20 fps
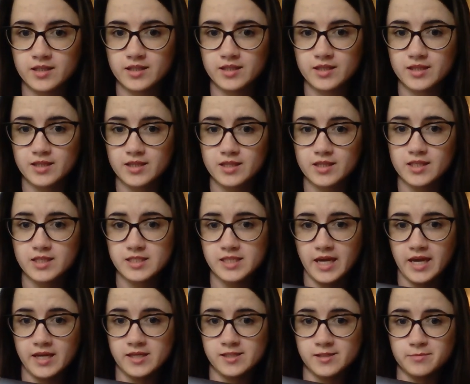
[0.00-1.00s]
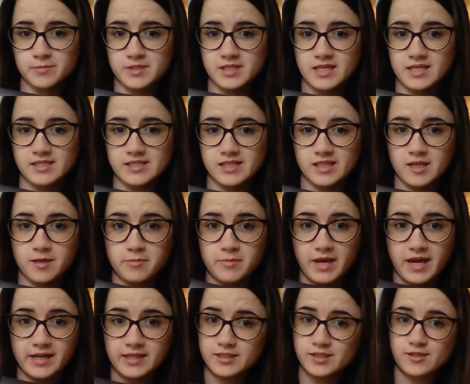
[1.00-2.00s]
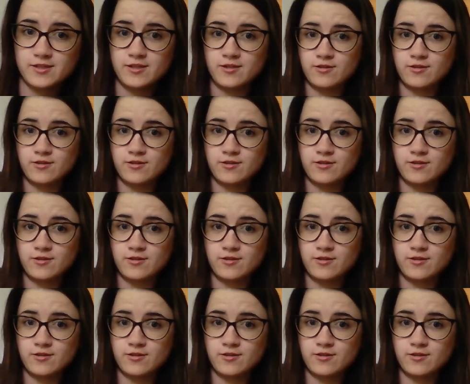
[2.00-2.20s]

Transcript: the tandem T Slim X2.